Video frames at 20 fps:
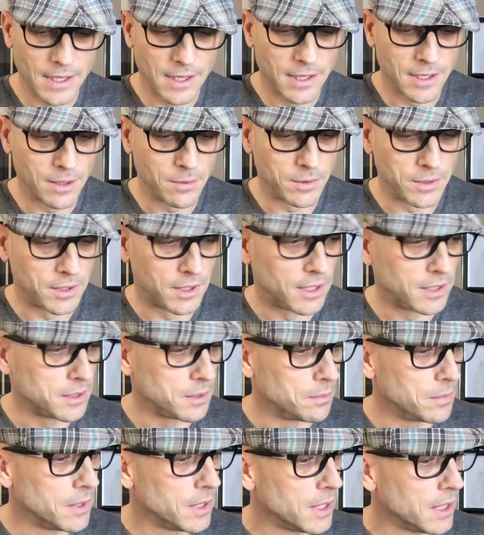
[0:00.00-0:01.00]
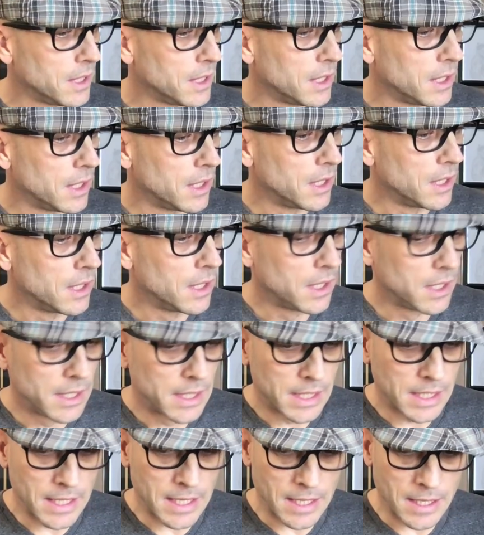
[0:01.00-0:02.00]
It was awesome.
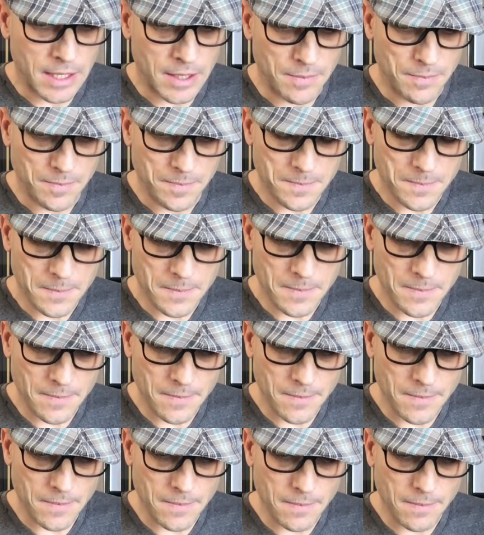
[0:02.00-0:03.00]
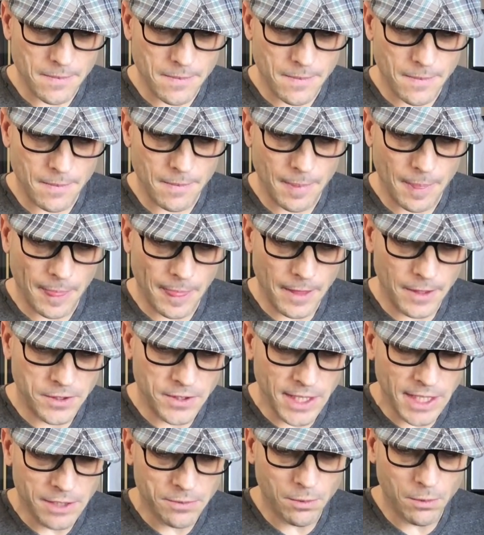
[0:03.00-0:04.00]
Um, so
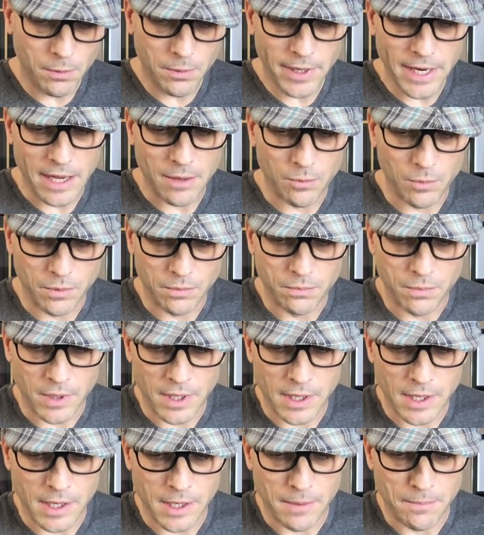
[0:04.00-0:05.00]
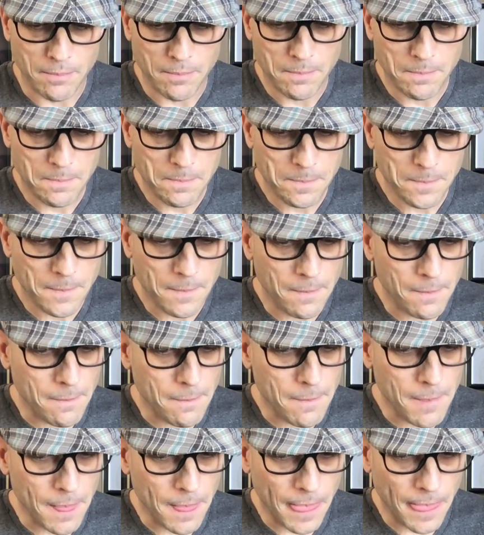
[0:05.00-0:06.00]
that's where we're at. We're, um,
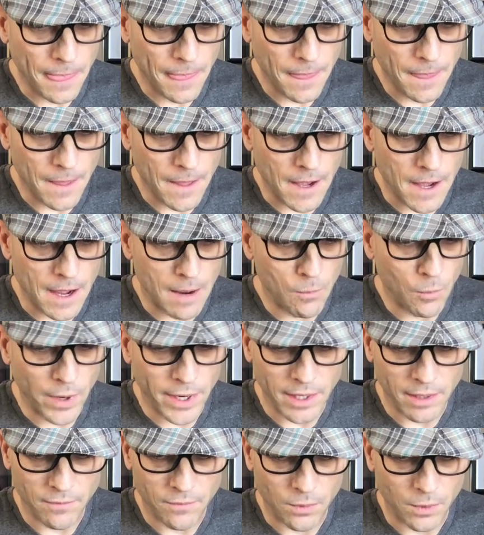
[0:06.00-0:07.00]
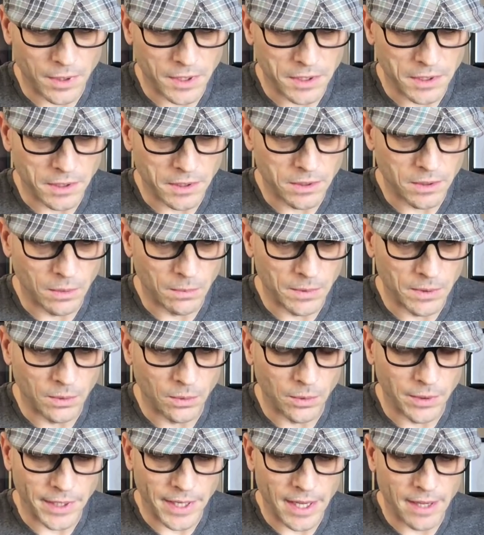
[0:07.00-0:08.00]
I'm waiting for this
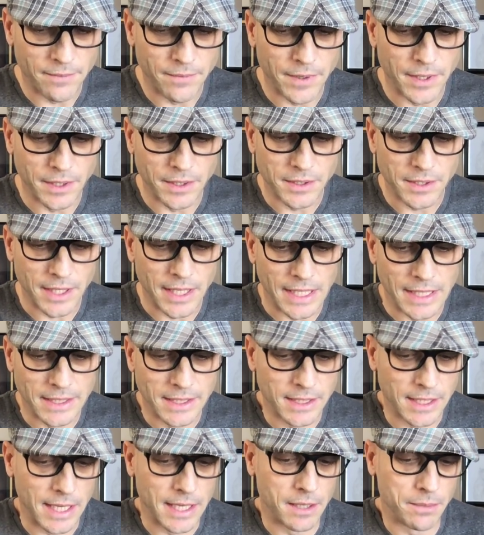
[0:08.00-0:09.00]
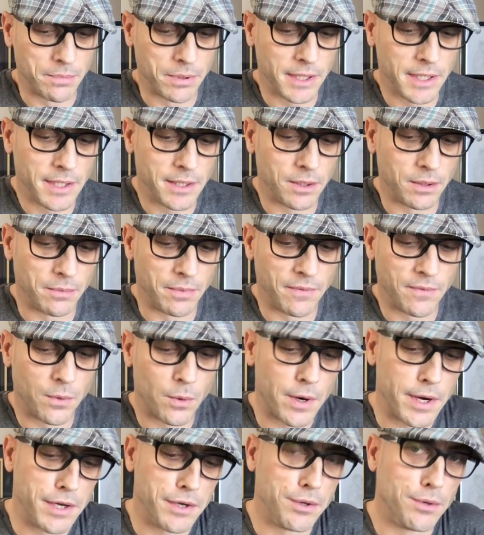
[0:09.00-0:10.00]
exculpatory evidence, and I'd signed a plea deal
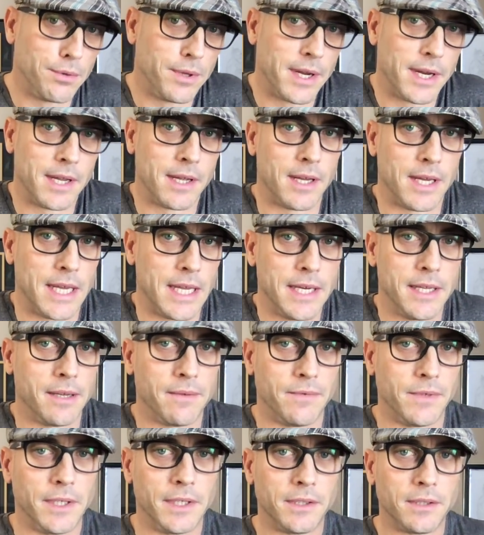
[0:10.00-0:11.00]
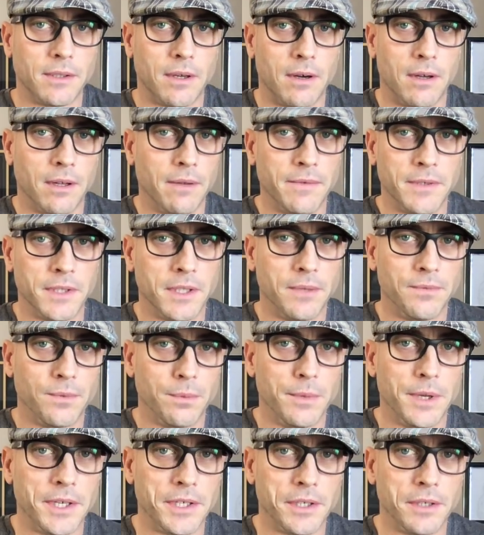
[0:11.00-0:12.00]
before I knew that any of this, all of this
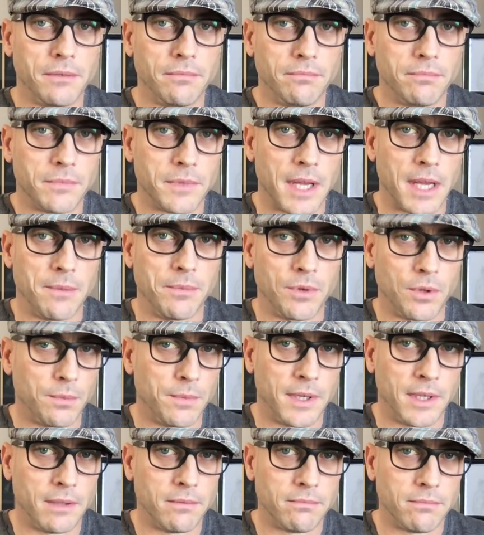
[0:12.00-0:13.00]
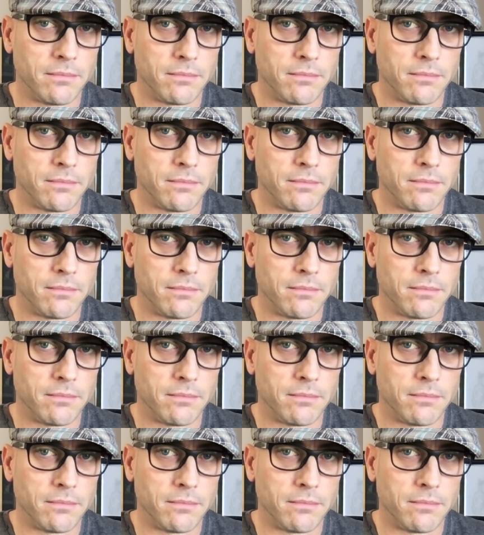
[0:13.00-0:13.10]
information came to me.